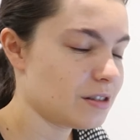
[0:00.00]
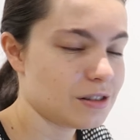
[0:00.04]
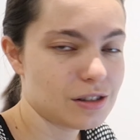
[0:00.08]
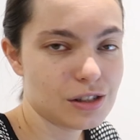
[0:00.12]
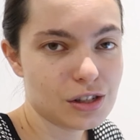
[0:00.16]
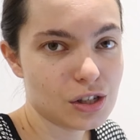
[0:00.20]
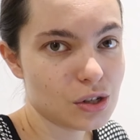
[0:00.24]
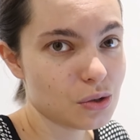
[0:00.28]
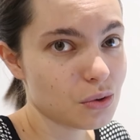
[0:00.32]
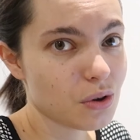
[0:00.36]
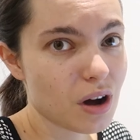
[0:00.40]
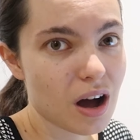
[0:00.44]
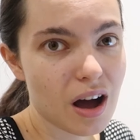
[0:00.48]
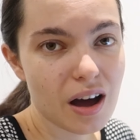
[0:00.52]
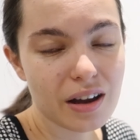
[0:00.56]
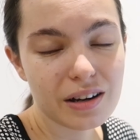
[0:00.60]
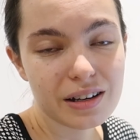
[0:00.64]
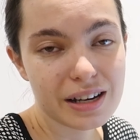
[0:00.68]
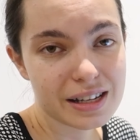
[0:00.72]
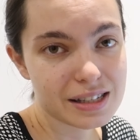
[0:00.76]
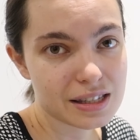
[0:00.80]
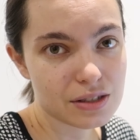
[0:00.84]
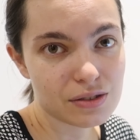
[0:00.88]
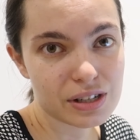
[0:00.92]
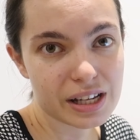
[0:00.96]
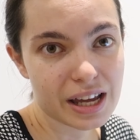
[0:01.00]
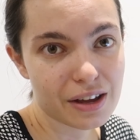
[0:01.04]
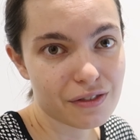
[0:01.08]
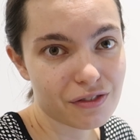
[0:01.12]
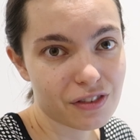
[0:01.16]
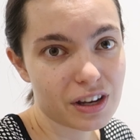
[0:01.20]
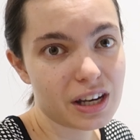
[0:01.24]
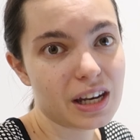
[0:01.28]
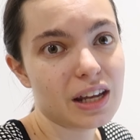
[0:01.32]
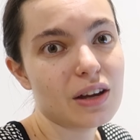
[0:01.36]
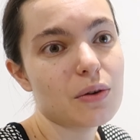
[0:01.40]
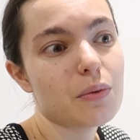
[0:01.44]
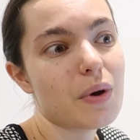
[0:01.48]
you can't necessarily get
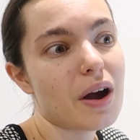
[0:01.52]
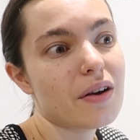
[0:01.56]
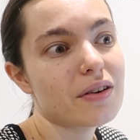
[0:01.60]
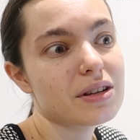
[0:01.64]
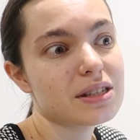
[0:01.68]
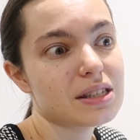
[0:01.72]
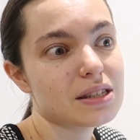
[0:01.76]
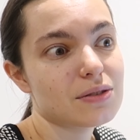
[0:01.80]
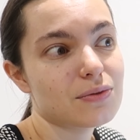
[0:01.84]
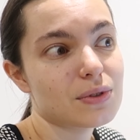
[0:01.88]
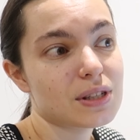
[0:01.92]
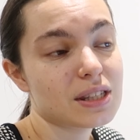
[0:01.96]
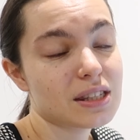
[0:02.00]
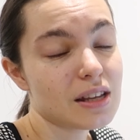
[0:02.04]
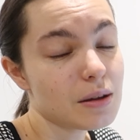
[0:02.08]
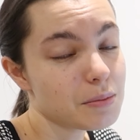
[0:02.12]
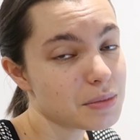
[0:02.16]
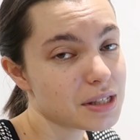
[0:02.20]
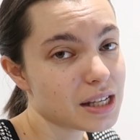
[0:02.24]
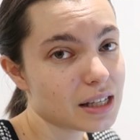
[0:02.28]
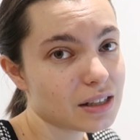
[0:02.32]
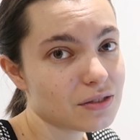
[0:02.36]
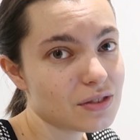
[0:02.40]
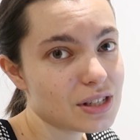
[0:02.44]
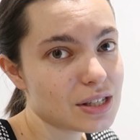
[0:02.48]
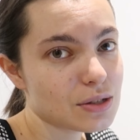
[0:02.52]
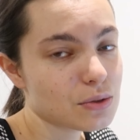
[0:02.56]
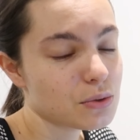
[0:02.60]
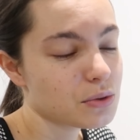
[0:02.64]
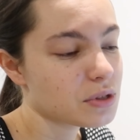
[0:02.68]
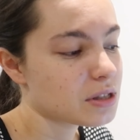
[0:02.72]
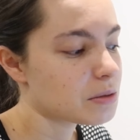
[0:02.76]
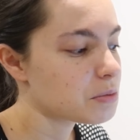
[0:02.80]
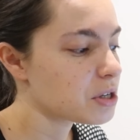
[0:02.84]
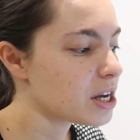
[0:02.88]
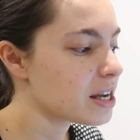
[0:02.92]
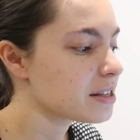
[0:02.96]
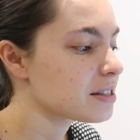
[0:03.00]
funding, whereas for some secondary school
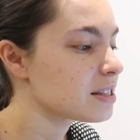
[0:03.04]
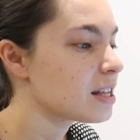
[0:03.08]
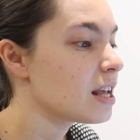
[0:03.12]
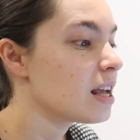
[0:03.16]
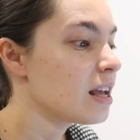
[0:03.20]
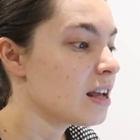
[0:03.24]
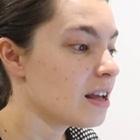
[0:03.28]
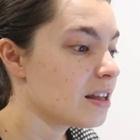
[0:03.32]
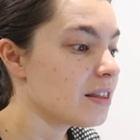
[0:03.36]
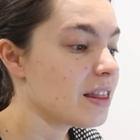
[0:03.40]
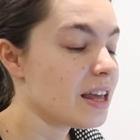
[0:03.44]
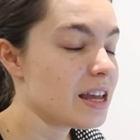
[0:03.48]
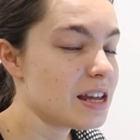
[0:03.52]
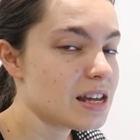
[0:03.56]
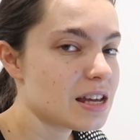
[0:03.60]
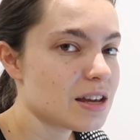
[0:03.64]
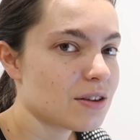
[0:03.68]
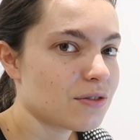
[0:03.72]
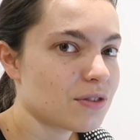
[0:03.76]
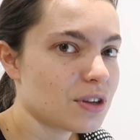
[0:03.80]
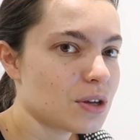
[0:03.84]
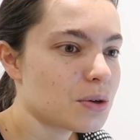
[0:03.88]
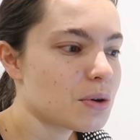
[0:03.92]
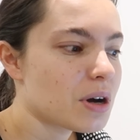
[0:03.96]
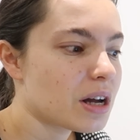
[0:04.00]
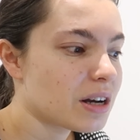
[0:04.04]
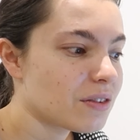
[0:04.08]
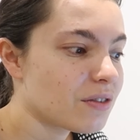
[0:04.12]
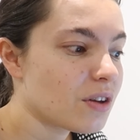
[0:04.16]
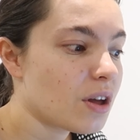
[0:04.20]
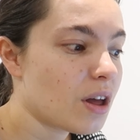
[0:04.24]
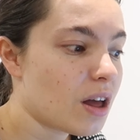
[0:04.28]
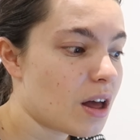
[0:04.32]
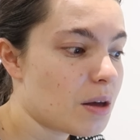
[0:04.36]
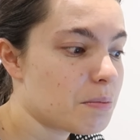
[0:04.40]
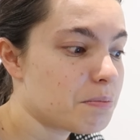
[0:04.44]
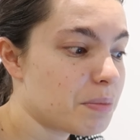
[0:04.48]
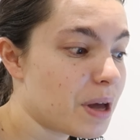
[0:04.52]
subjects, they give you kind of
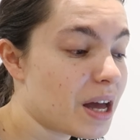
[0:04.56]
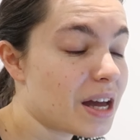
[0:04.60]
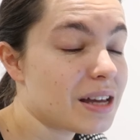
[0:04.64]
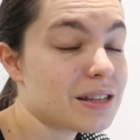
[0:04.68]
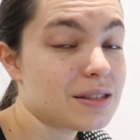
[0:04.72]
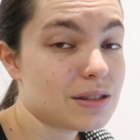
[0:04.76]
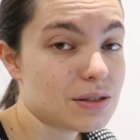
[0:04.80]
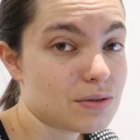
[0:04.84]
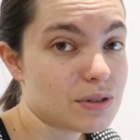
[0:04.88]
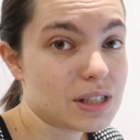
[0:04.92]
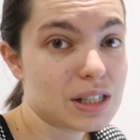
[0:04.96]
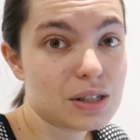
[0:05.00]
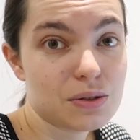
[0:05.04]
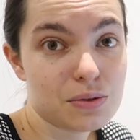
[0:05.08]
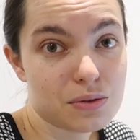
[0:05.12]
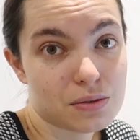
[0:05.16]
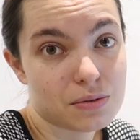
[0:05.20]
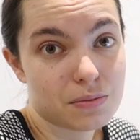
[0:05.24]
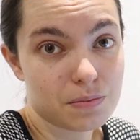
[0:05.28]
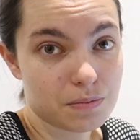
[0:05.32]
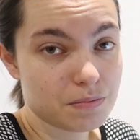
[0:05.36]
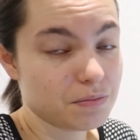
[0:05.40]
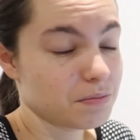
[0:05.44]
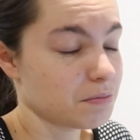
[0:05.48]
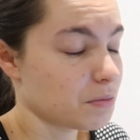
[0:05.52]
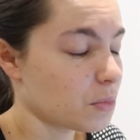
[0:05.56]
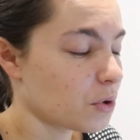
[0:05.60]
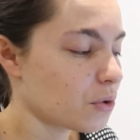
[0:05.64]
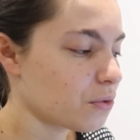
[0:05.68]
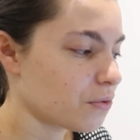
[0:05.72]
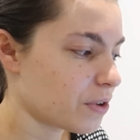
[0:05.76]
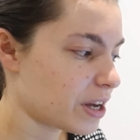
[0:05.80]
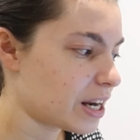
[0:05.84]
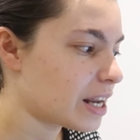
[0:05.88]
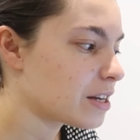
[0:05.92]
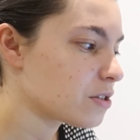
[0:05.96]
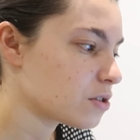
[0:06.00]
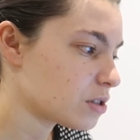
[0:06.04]
a bursary or more
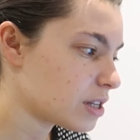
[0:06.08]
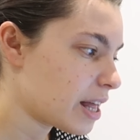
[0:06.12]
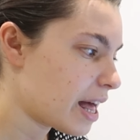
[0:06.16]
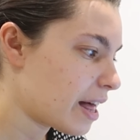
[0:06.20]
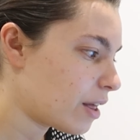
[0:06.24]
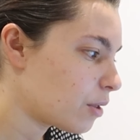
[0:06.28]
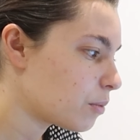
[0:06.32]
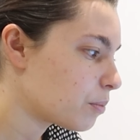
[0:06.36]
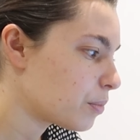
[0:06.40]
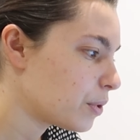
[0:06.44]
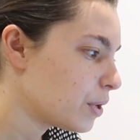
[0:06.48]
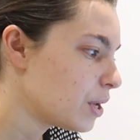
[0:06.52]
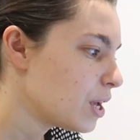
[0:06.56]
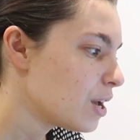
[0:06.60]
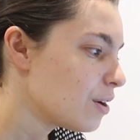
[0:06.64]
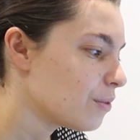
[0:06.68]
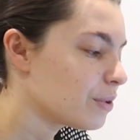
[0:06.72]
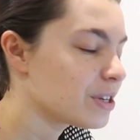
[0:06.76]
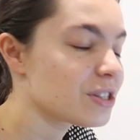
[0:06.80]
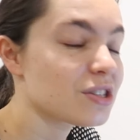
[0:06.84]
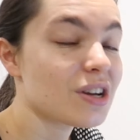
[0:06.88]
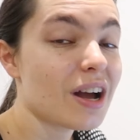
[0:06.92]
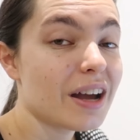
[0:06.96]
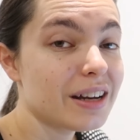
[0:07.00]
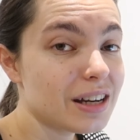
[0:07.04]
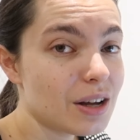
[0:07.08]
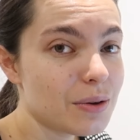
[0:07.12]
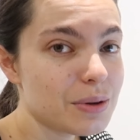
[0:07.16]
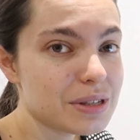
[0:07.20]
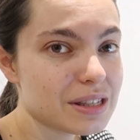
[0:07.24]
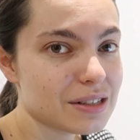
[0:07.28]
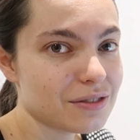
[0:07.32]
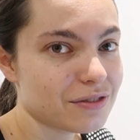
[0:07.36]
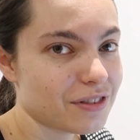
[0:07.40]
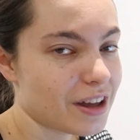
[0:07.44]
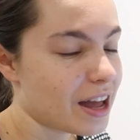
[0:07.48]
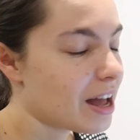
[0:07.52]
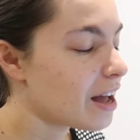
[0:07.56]
financial help, which I know
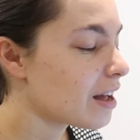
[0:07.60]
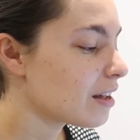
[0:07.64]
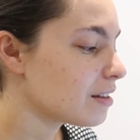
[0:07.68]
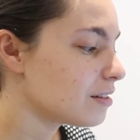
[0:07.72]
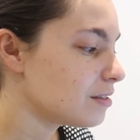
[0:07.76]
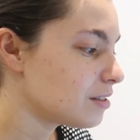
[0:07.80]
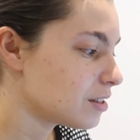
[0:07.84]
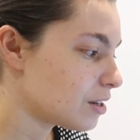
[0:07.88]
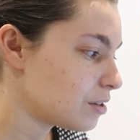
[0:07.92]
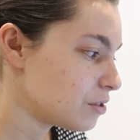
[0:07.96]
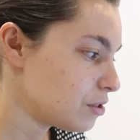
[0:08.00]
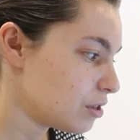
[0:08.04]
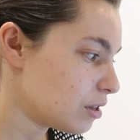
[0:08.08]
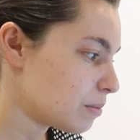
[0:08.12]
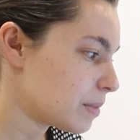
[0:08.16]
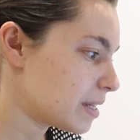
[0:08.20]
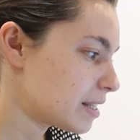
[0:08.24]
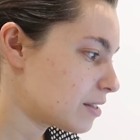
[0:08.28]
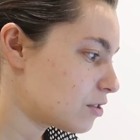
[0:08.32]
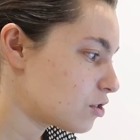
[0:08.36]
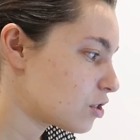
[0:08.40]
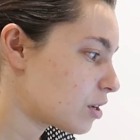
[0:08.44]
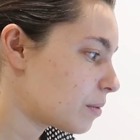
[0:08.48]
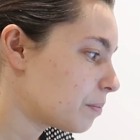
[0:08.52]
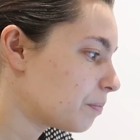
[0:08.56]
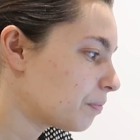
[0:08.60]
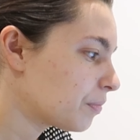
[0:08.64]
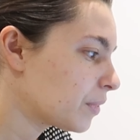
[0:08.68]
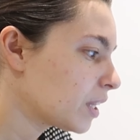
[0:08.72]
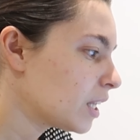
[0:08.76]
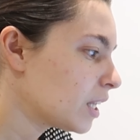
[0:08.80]
isn't fair. Don't shoot the messenger.